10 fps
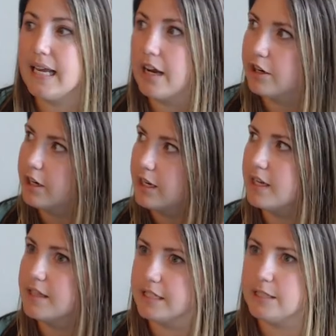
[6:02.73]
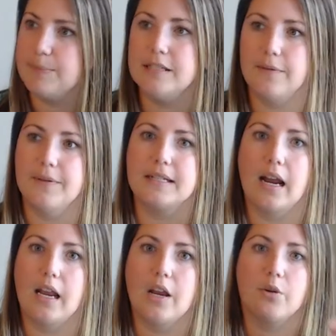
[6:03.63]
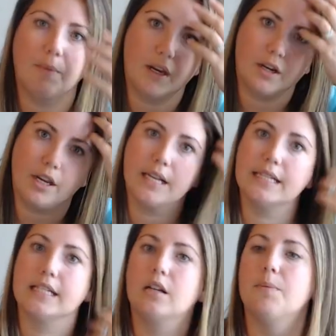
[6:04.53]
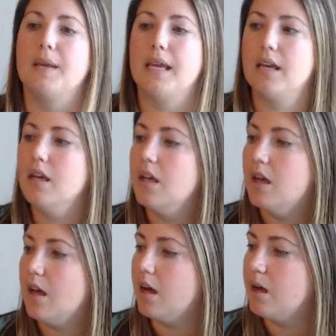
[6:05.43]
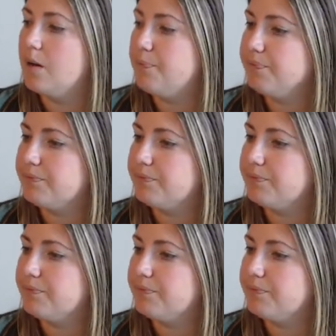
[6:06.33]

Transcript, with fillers: area, this specific dining room area, is going to be um,